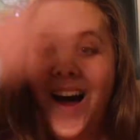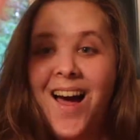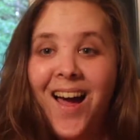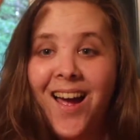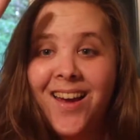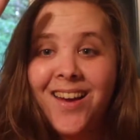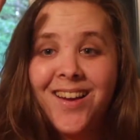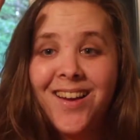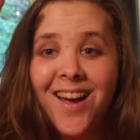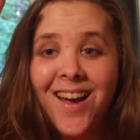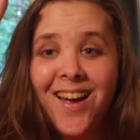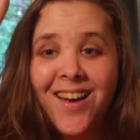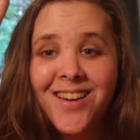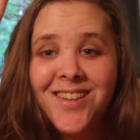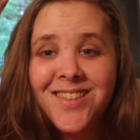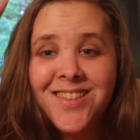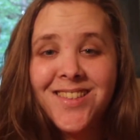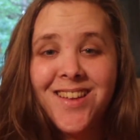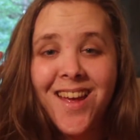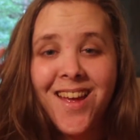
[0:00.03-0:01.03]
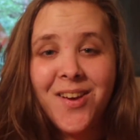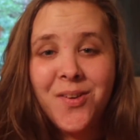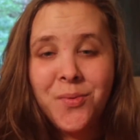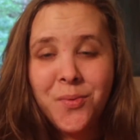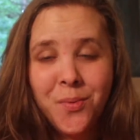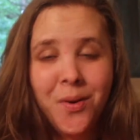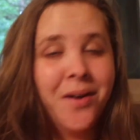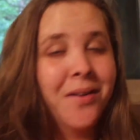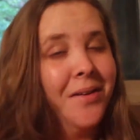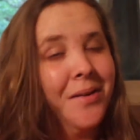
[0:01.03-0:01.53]
Hi guys,
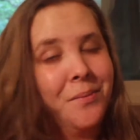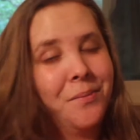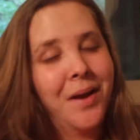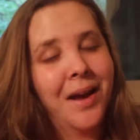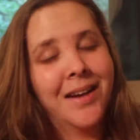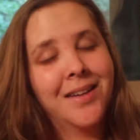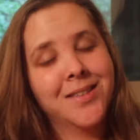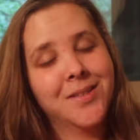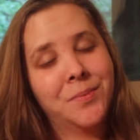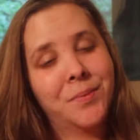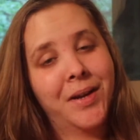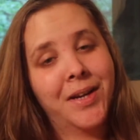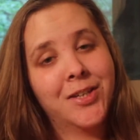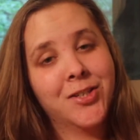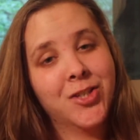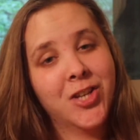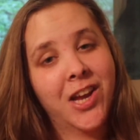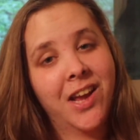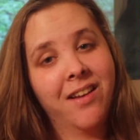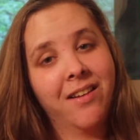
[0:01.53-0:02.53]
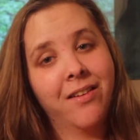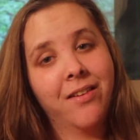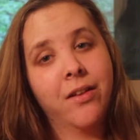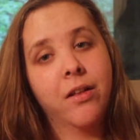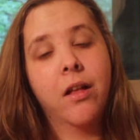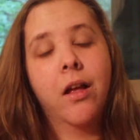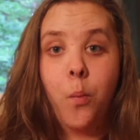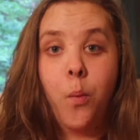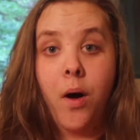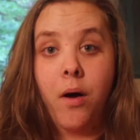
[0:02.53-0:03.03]
and welcome back to my
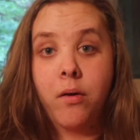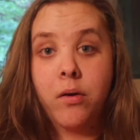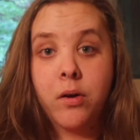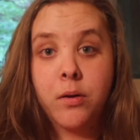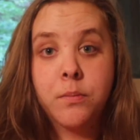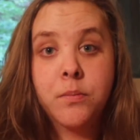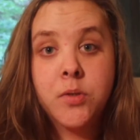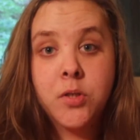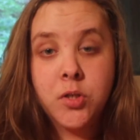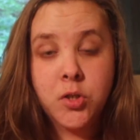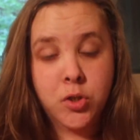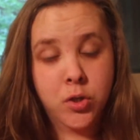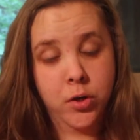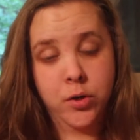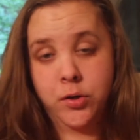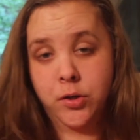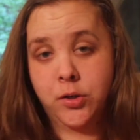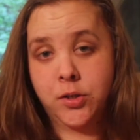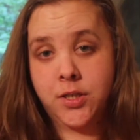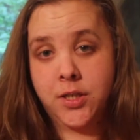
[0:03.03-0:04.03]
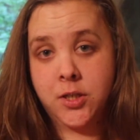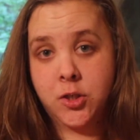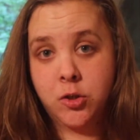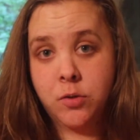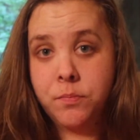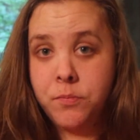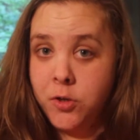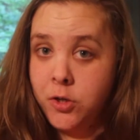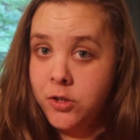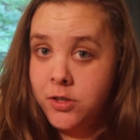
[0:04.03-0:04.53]
channel. Welcome to Turner
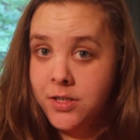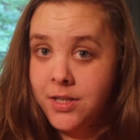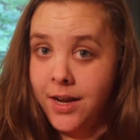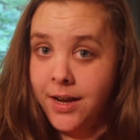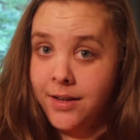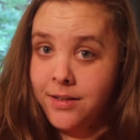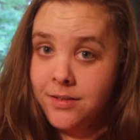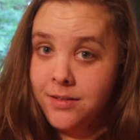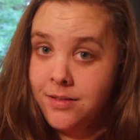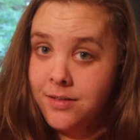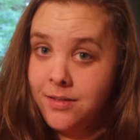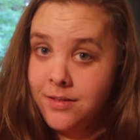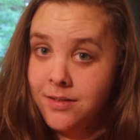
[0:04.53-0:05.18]
Syndrome Thursdays.